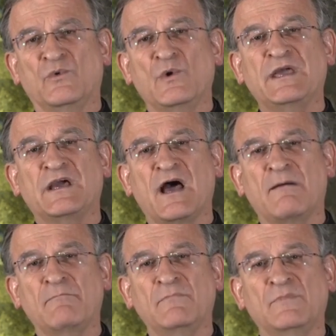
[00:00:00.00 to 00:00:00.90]
we
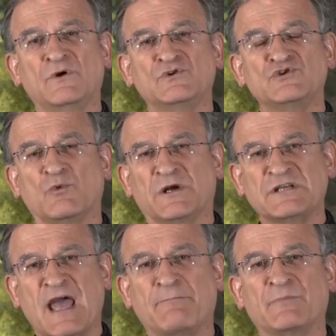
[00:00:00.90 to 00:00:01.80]
come to what
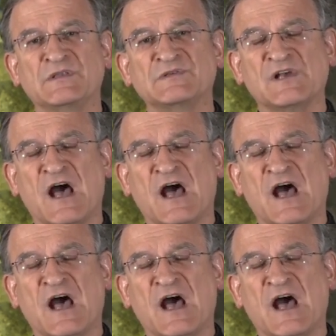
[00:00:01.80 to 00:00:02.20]
happens